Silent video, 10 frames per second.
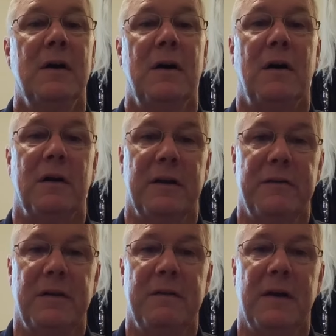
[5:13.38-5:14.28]
are
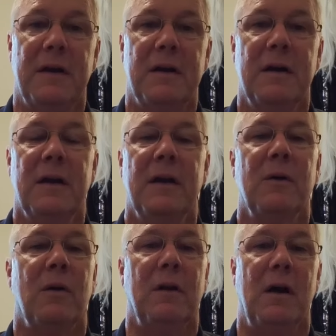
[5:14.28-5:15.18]
listed there
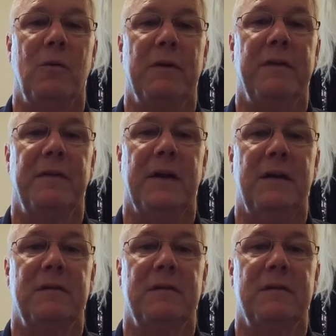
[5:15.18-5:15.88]
along with the